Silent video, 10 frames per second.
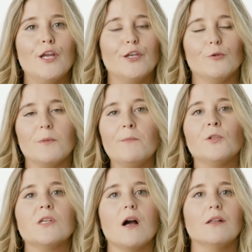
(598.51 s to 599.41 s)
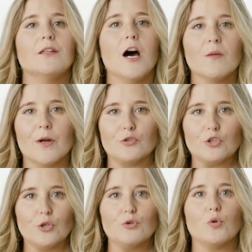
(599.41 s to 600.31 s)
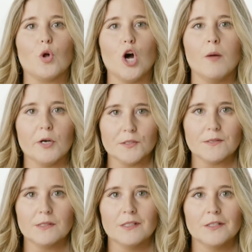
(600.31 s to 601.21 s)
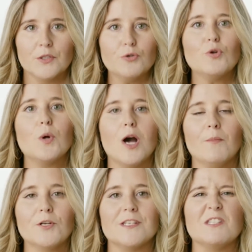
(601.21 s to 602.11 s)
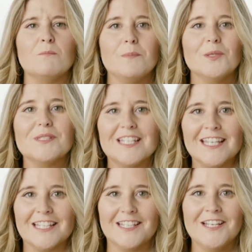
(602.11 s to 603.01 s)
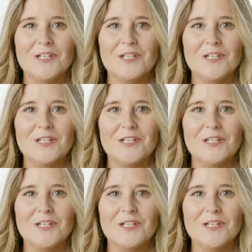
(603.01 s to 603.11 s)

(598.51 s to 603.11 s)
you know people talk a lot about social commerce Social commerce is built in